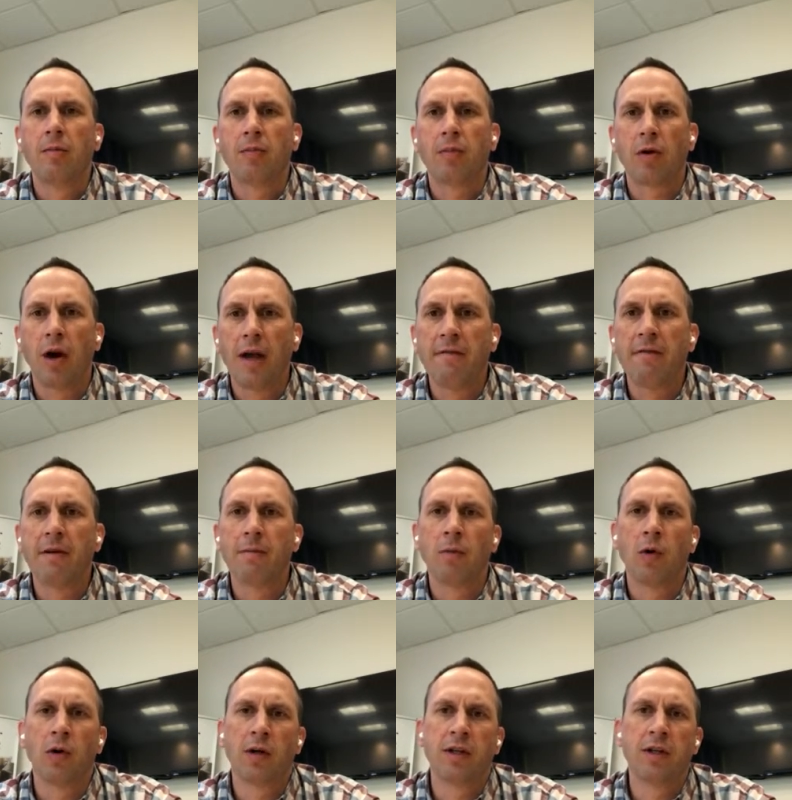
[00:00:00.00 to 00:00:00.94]
private
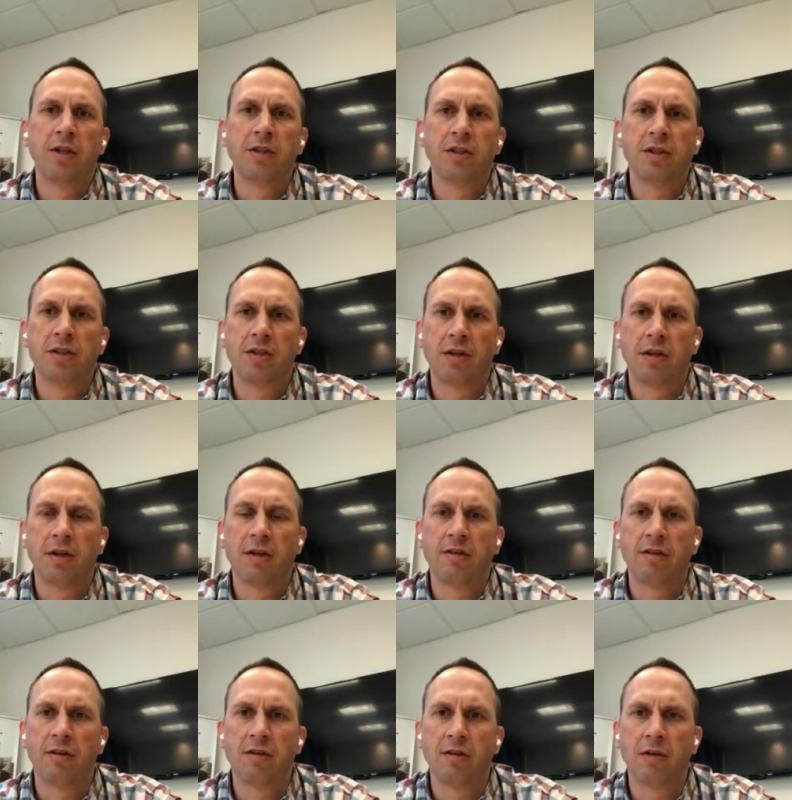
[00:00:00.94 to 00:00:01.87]
mortgage
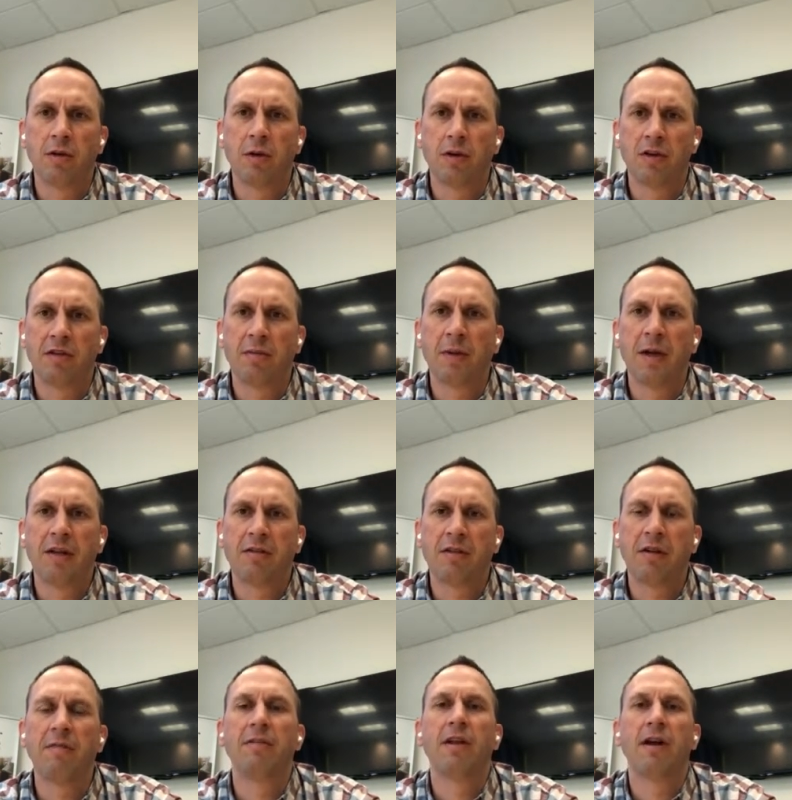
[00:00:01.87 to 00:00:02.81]
insurance is too
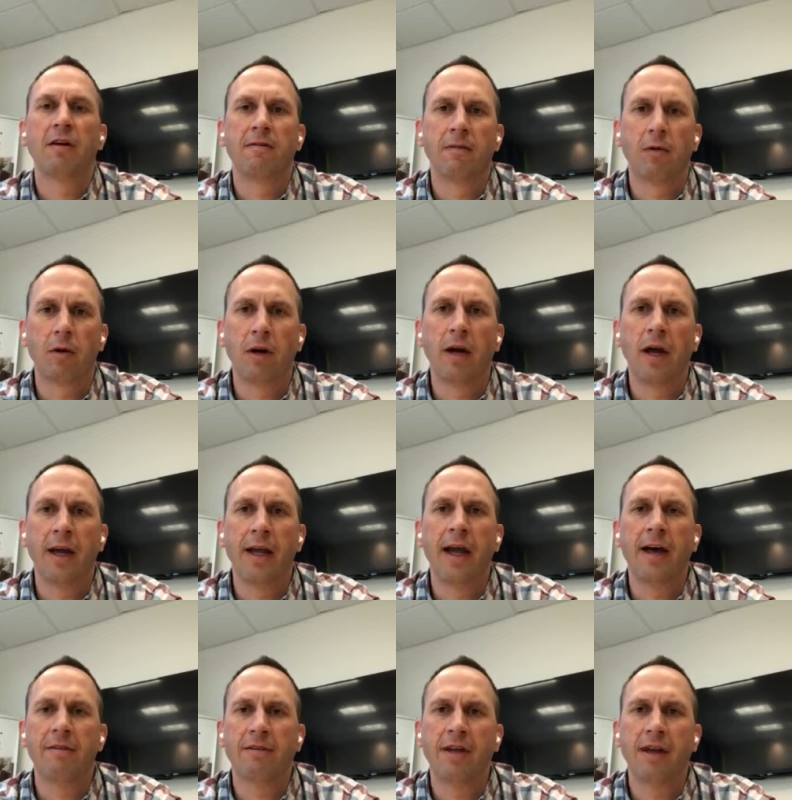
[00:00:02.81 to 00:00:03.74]
expensive, therefore, I
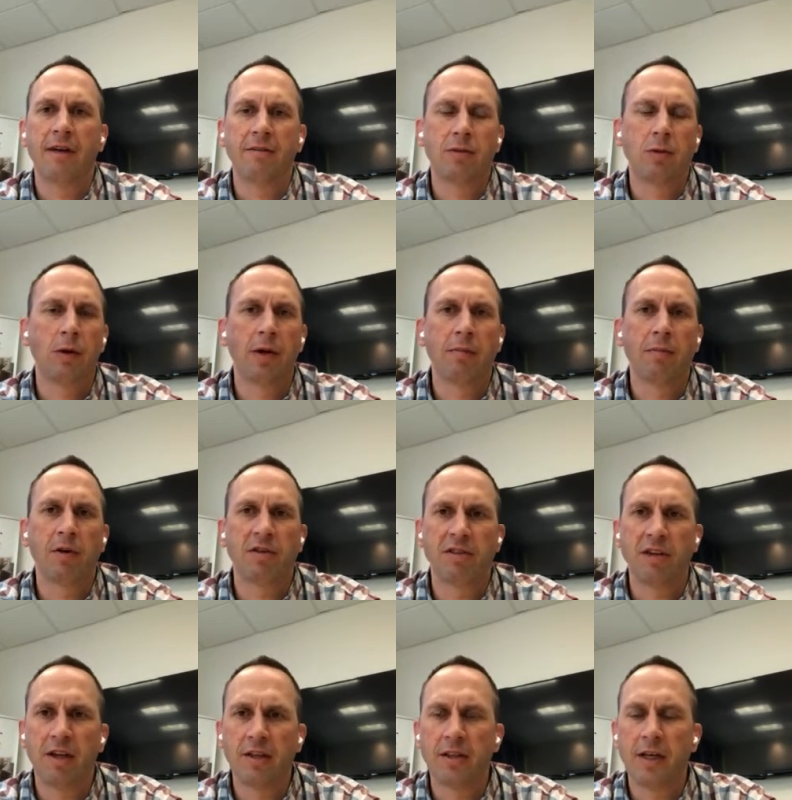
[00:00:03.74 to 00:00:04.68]
have to have
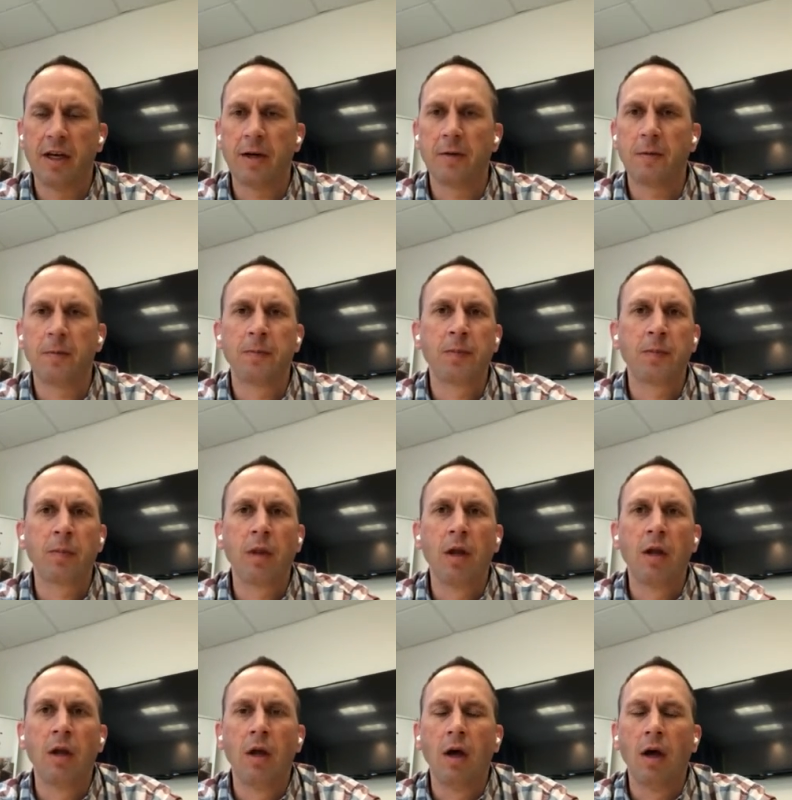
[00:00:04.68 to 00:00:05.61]
20% down.
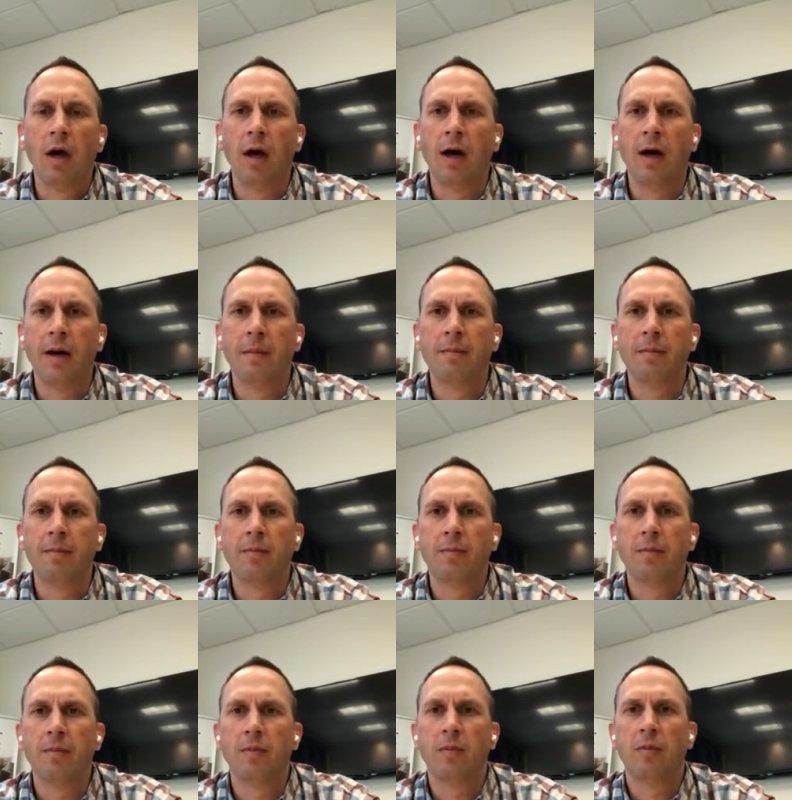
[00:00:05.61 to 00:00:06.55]
Um,
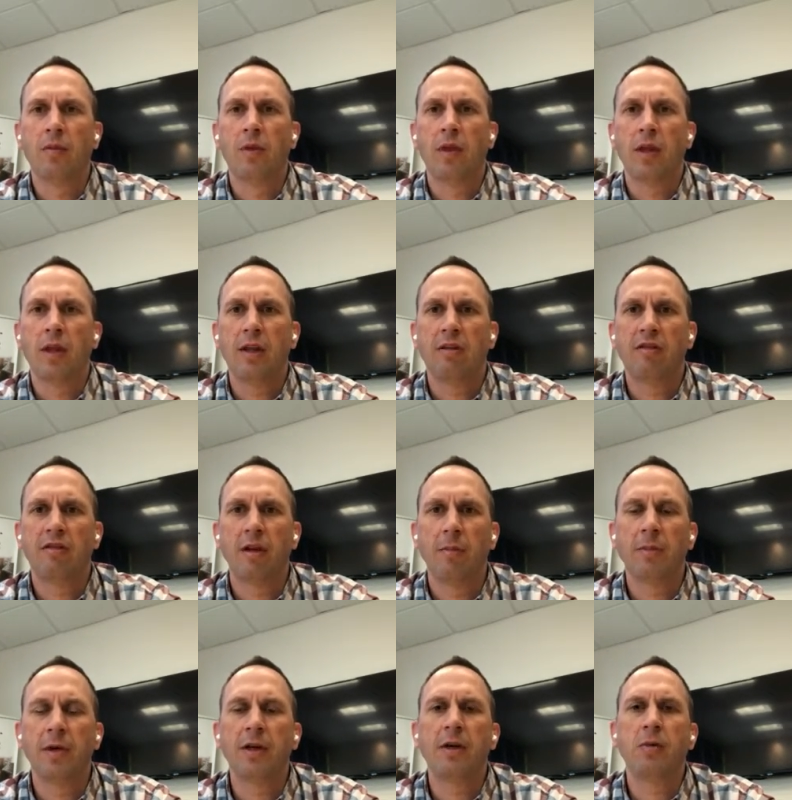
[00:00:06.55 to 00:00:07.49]

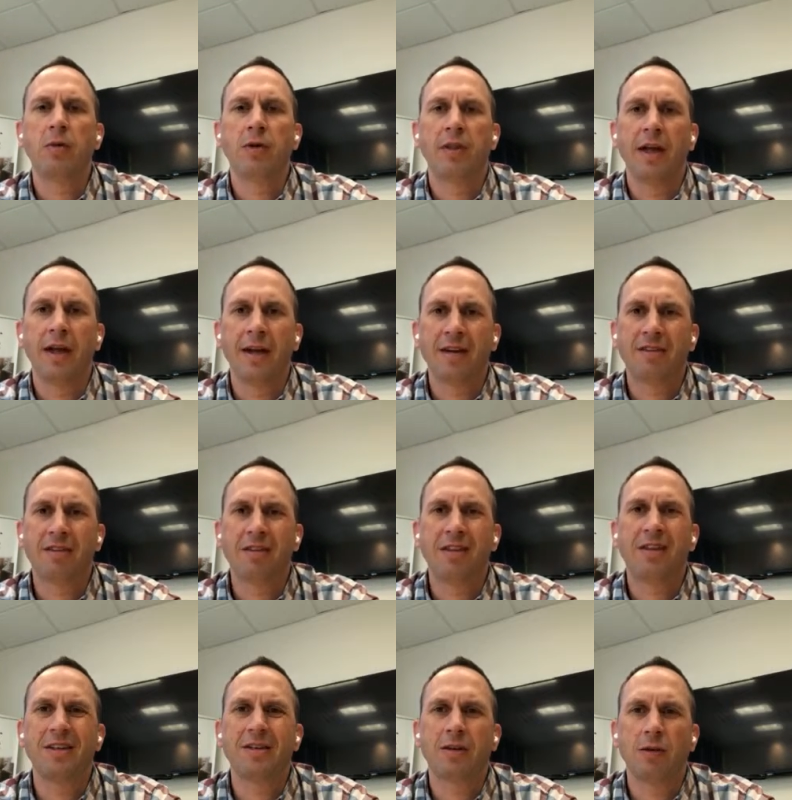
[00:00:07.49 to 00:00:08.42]
somebody with
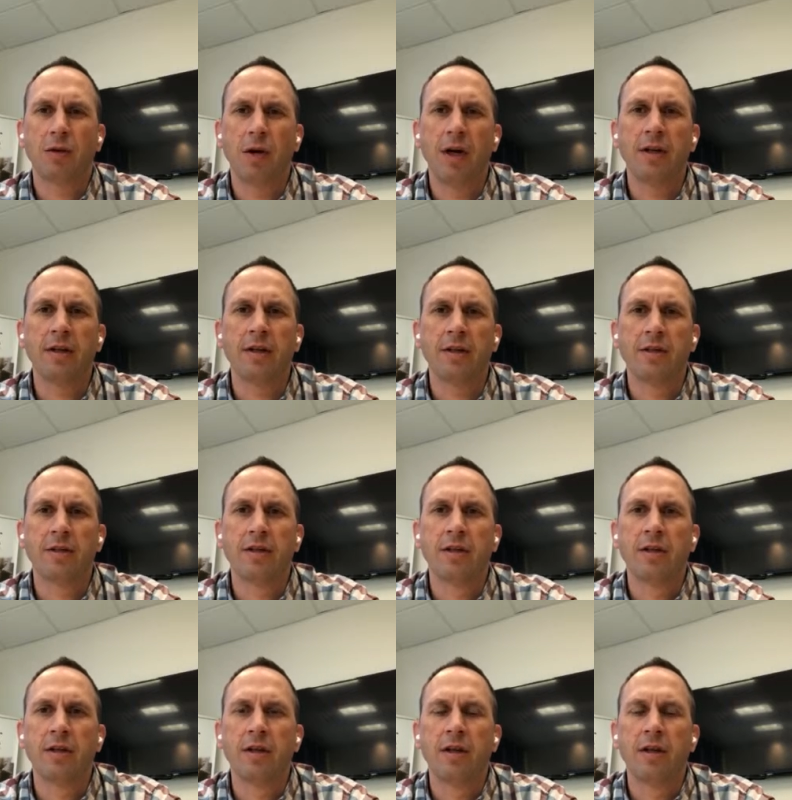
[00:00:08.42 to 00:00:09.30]
excellent credit